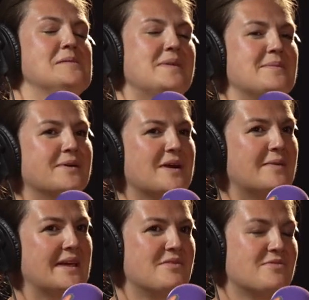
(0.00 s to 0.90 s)
people
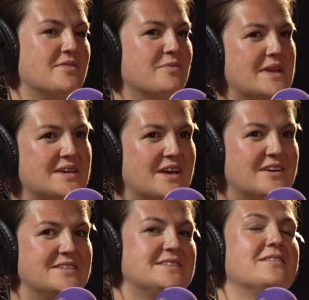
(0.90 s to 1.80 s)
coming in through the
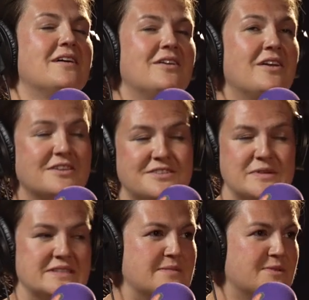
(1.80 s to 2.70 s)
windows lots of
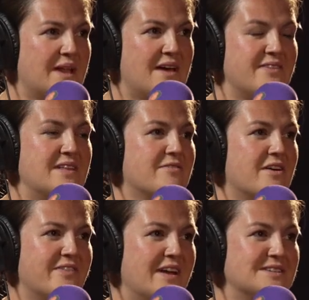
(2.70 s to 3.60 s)
museums will have either
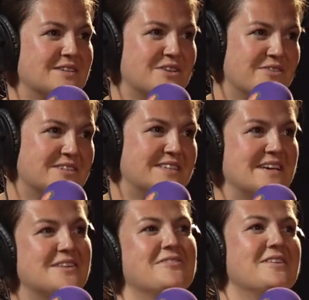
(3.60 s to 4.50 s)
overnight
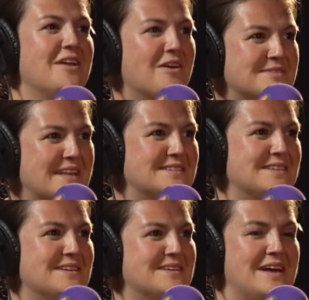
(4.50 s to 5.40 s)
security or an alarm centre
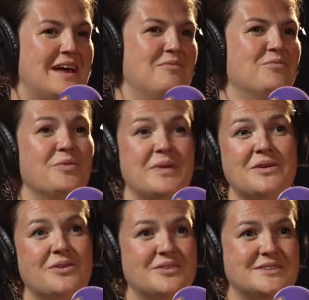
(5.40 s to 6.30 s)
that um, will be
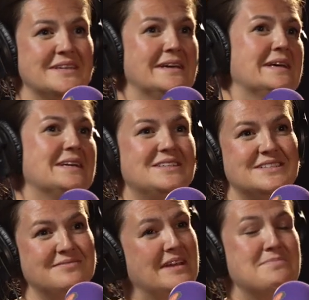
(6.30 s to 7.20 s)
called to
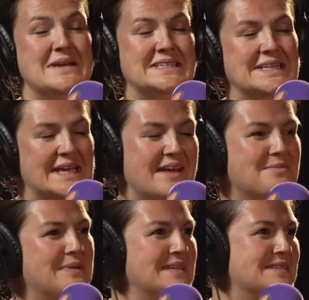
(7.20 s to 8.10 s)
d- immediately get the
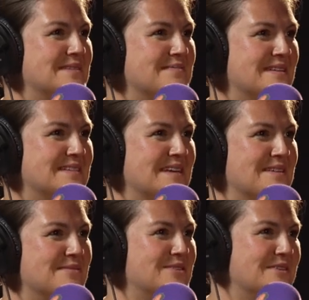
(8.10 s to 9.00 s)
police to the
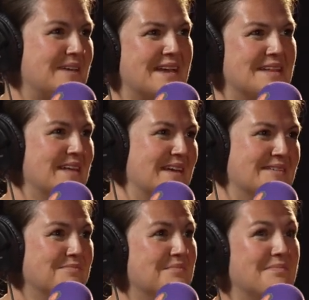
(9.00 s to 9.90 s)
museum should
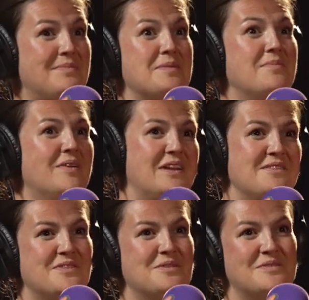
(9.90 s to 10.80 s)
anything be any
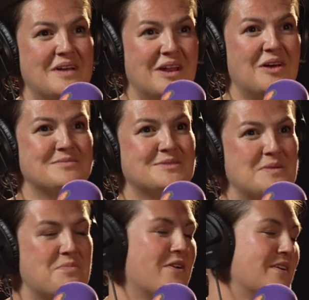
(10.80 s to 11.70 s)
of the alarms be
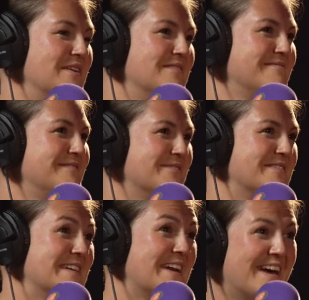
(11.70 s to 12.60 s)
broken
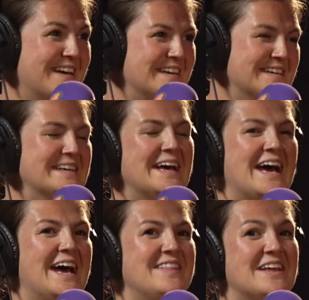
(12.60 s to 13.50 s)
during the night.
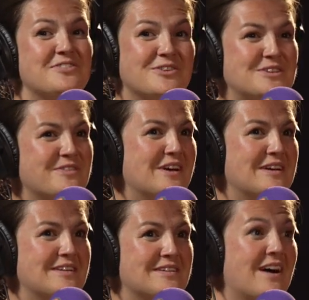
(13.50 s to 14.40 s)
Uh, and then, of course, you've got
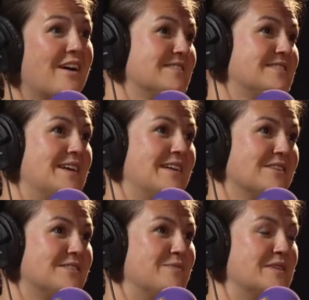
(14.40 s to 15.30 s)
guards in
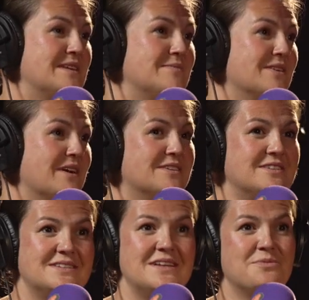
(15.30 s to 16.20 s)
lots of museums you'll go to.
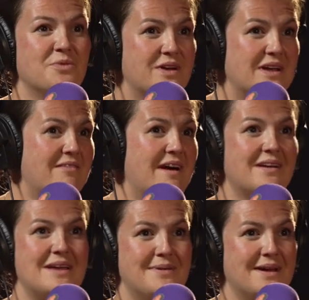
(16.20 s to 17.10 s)
You see them walking around,
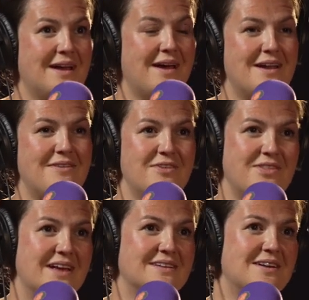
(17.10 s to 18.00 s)
keeping an eye on
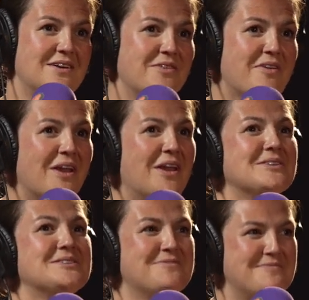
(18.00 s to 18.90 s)
everything. So there are
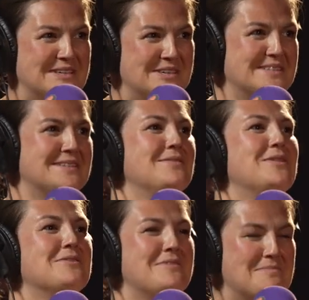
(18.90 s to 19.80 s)
lots of measures
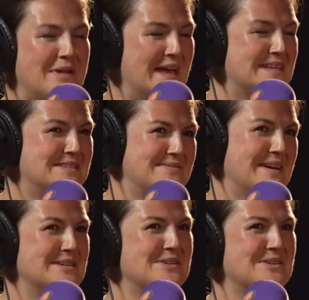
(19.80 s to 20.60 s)
that are in place to make